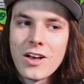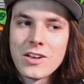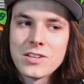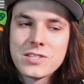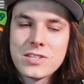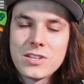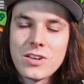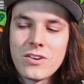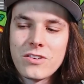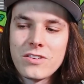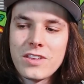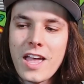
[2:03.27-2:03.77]

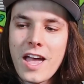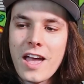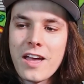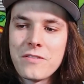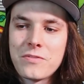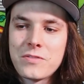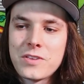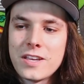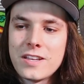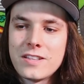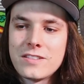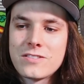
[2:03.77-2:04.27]
Also, yeah,
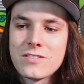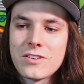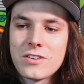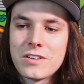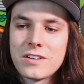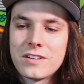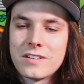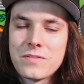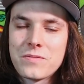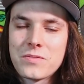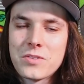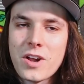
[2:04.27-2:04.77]
if kids
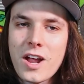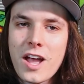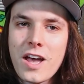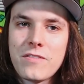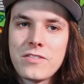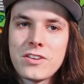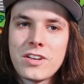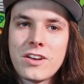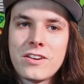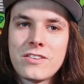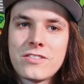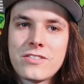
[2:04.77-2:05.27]
are, if they're
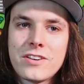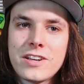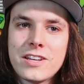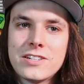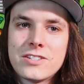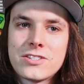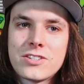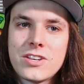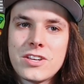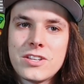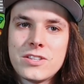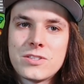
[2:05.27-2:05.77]
having
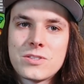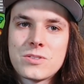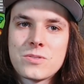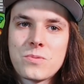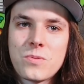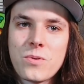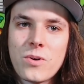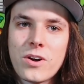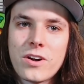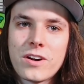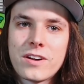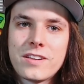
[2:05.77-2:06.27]
underage kids
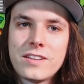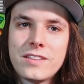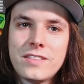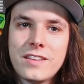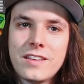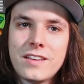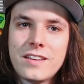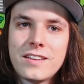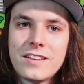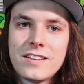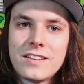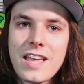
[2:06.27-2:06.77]
twerk in
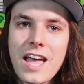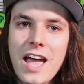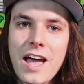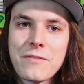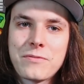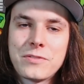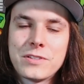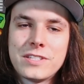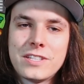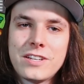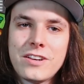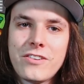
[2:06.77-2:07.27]
the
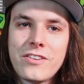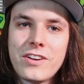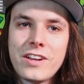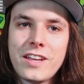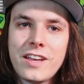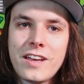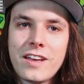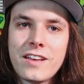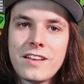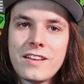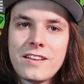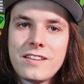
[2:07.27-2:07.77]
cafeteria.